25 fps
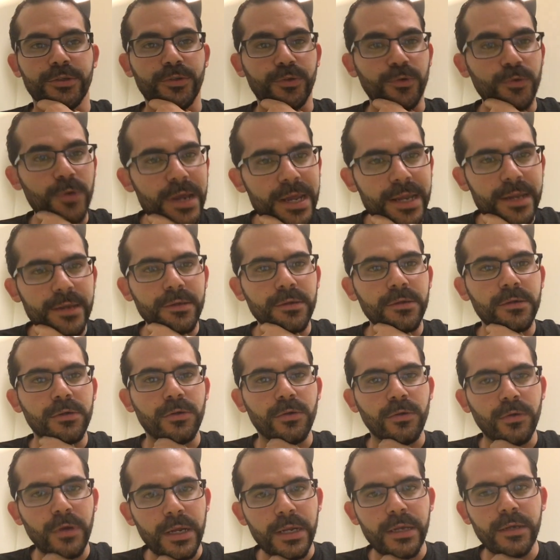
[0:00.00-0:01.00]
Great
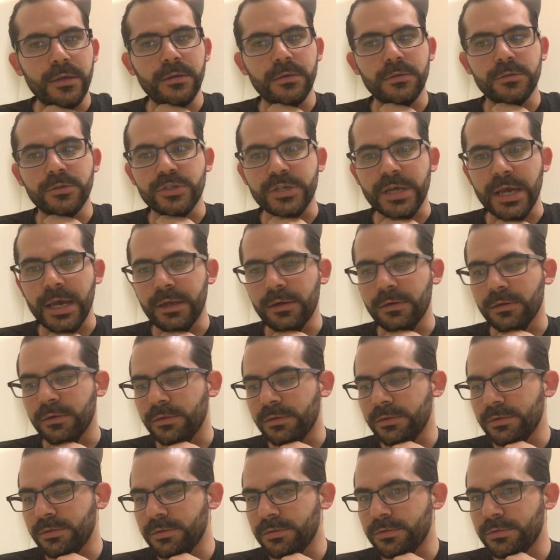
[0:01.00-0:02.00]
channel.
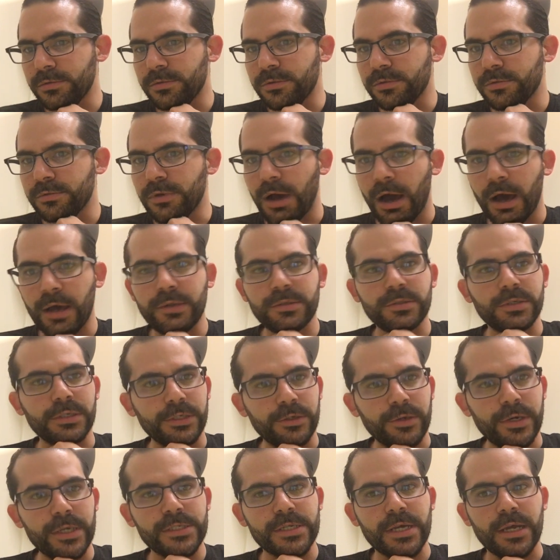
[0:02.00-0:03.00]
Honestly,
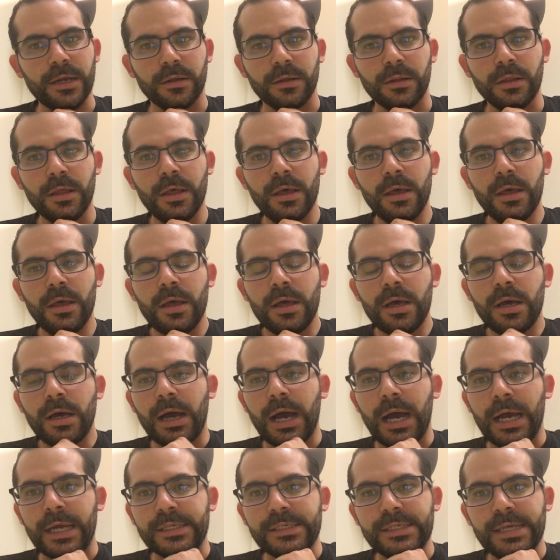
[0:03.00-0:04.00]
great channel.
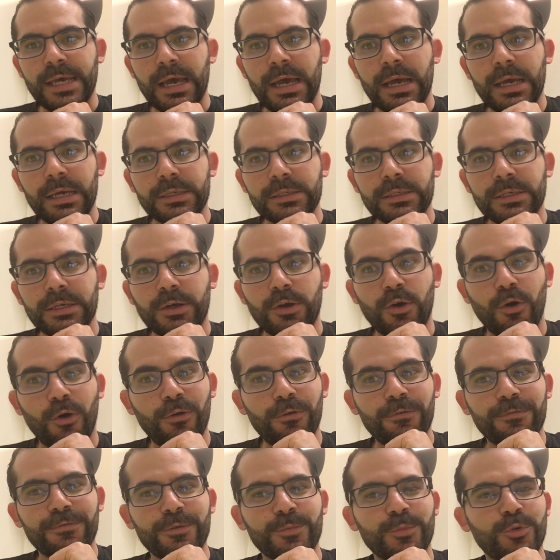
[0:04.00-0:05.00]
I tag
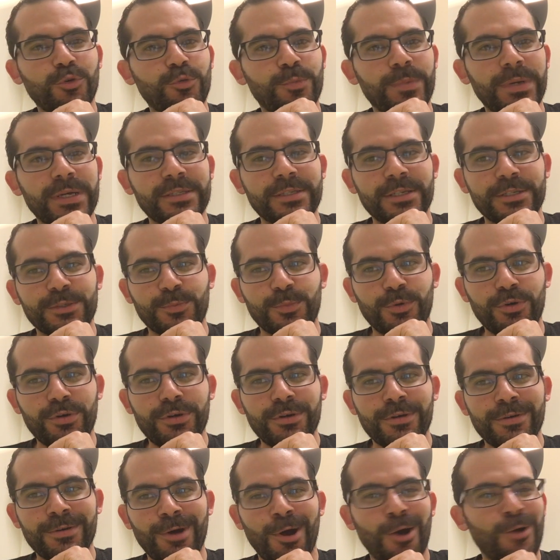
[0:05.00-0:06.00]
Nicole from Who Picked This
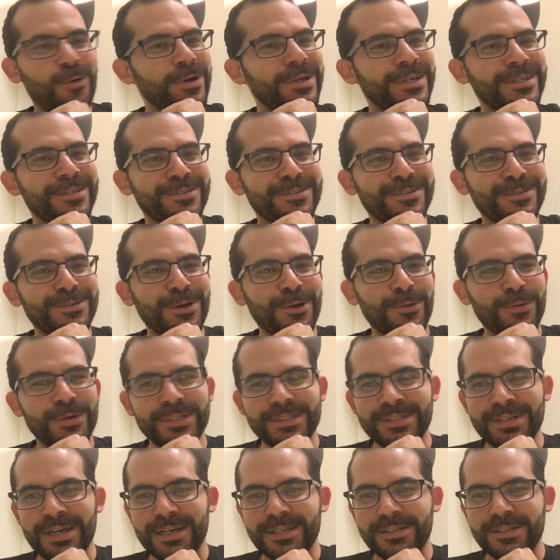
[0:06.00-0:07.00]
Book. Always
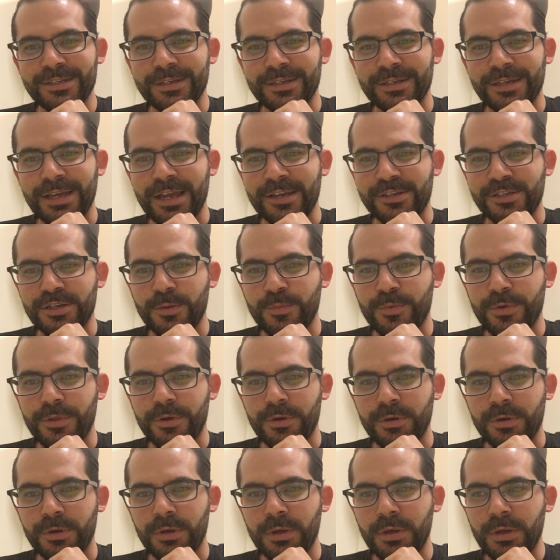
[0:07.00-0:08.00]
nice to catch up with
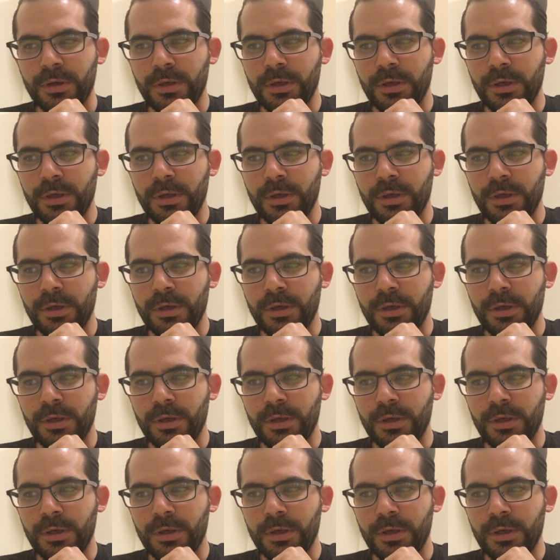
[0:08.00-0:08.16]
her.